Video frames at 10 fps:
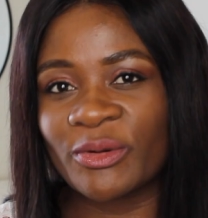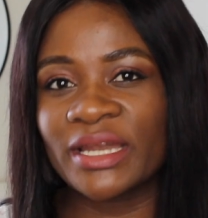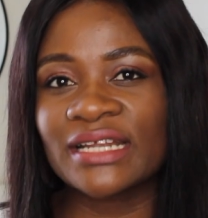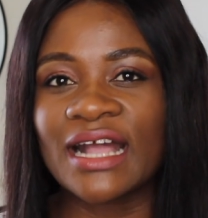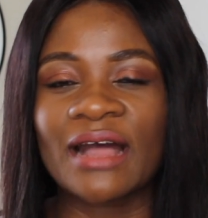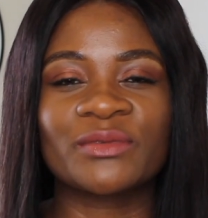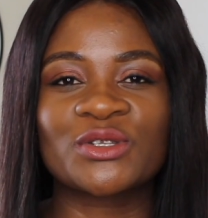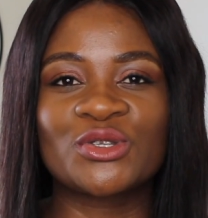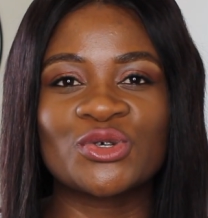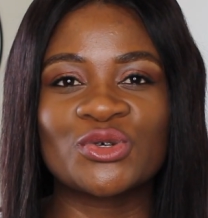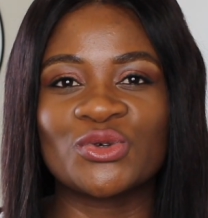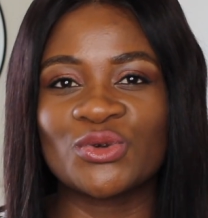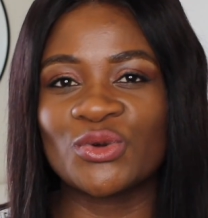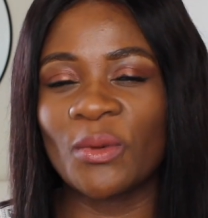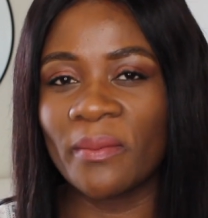when it comes
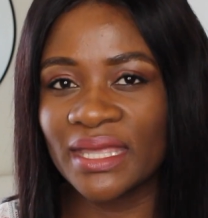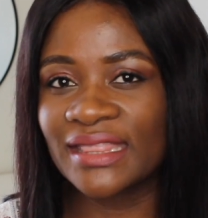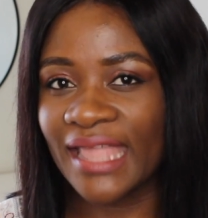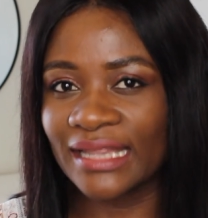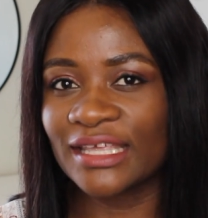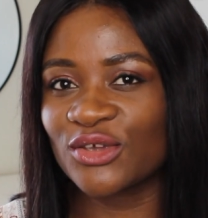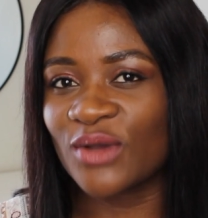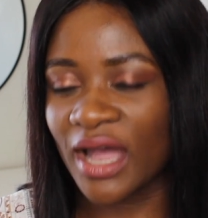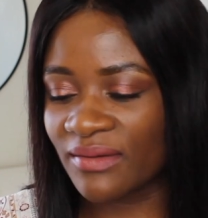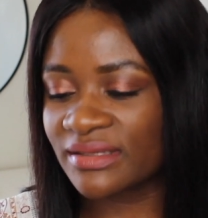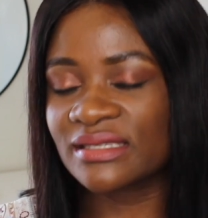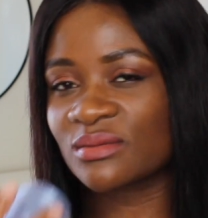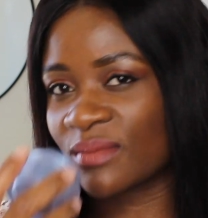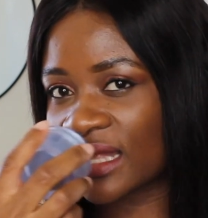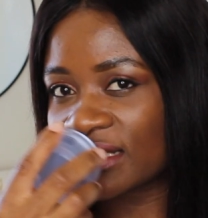to me telling you how it
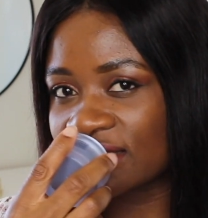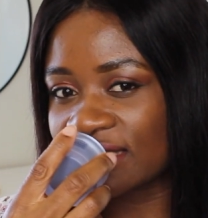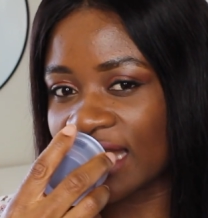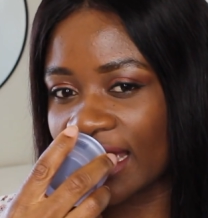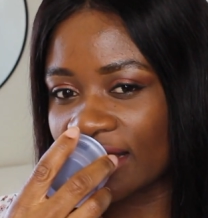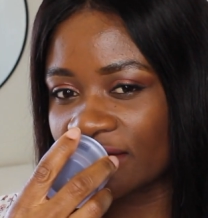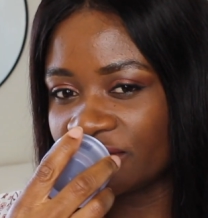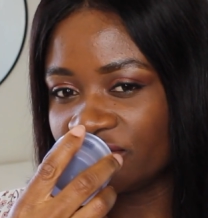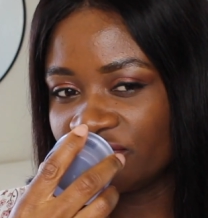smells like.